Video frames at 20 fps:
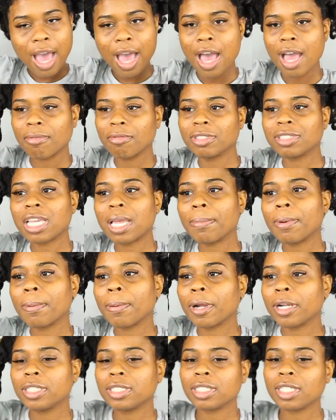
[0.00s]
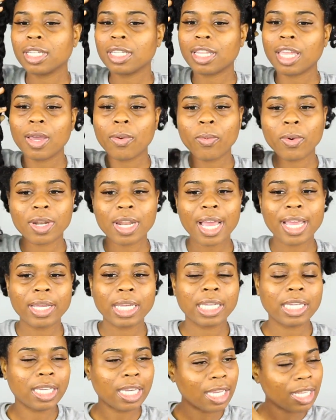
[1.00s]
I'm the type of person that when I
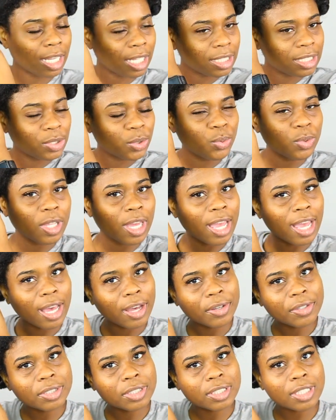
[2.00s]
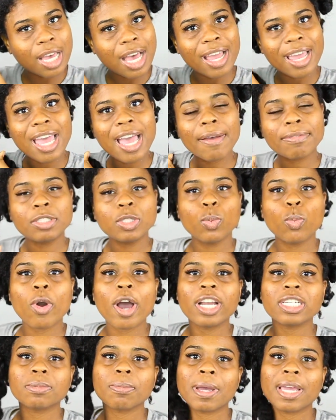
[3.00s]
get into the house, I have to
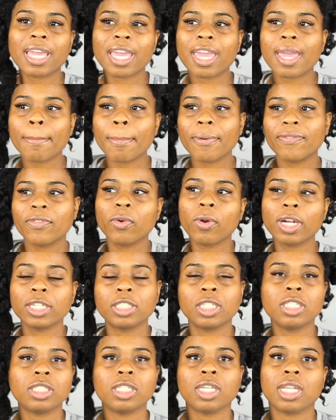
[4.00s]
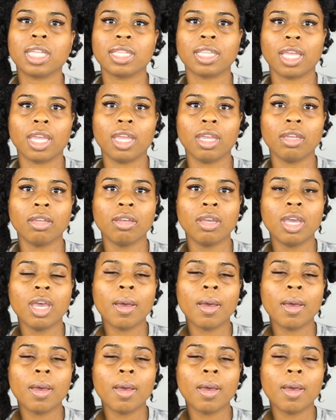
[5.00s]
wash my hand before I touch anything.